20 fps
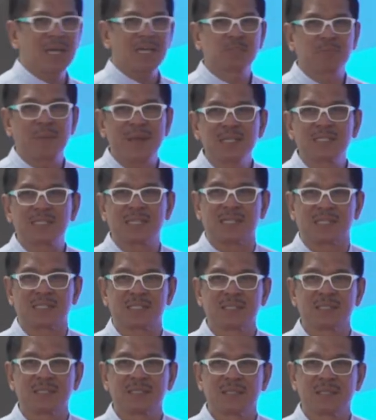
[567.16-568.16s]

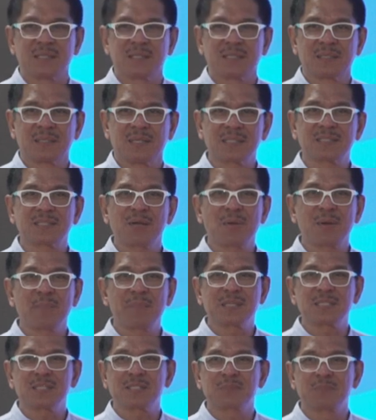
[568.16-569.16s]
expenses. That's our
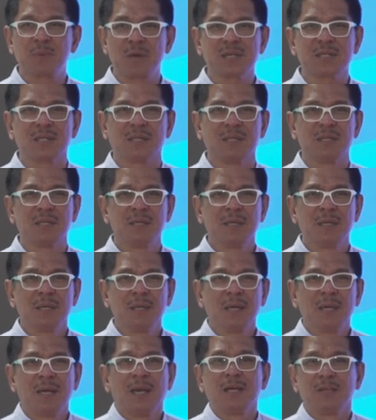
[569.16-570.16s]
business model.
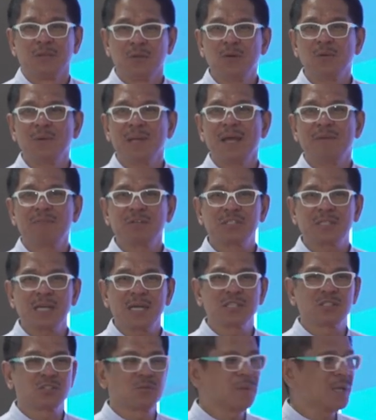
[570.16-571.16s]
You will have a
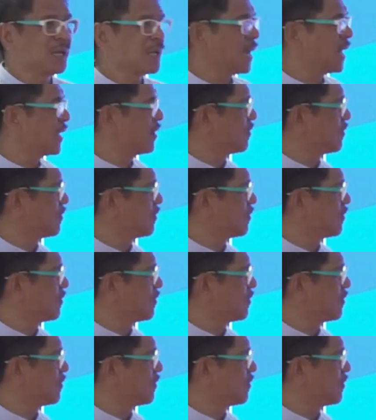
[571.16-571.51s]
chance to make a lot